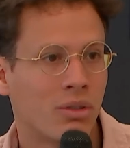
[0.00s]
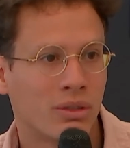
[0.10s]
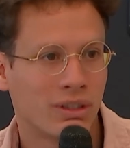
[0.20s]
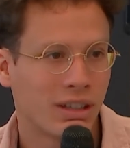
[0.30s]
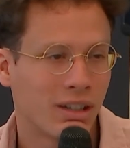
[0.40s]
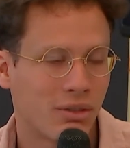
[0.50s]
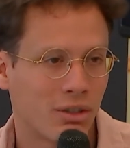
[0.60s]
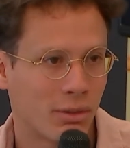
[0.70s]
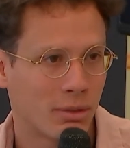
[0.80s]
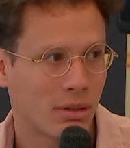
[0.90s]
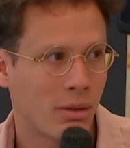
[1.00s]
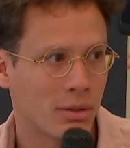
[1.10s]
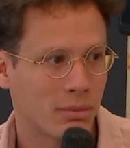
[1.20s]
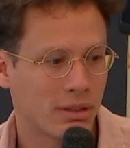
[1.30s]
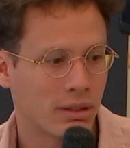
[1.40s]
Zika rollups and
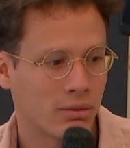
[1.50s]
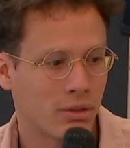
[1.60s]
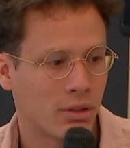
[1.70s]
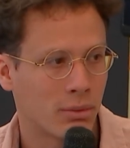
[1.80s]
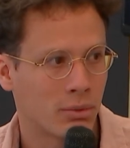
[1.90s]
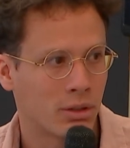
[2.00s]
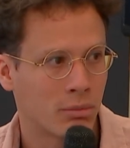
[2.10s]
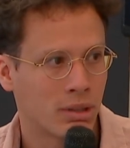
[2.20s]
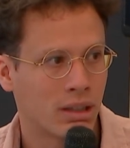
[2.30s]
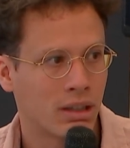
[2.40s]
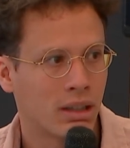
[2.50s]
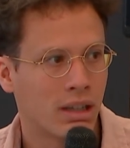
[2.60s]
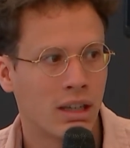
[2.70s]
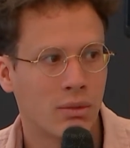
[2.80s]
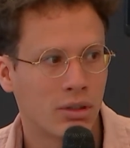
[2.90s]
optimistic rollups will be
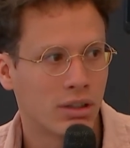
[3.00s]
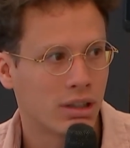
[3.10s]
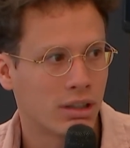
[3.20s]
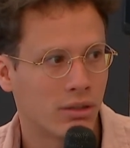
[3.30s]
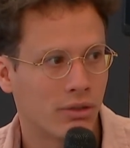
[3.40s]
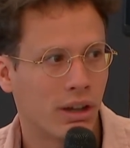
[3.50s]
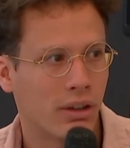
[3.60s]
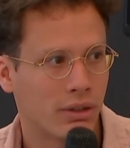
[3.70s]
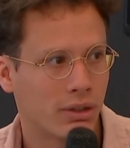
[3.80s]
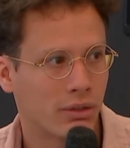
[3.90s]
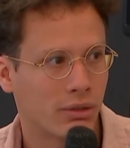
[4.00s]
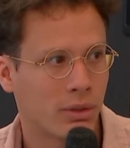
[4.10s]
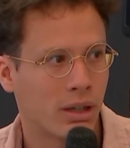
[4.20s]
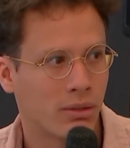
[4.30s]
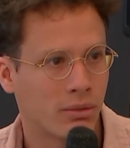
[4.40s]
in 1 year or 5 years from
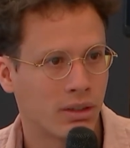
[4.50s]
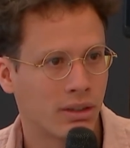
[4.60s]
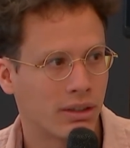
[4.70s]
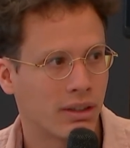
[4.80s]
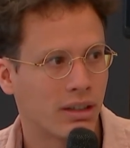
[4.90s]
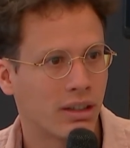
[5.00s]
now, what do you see?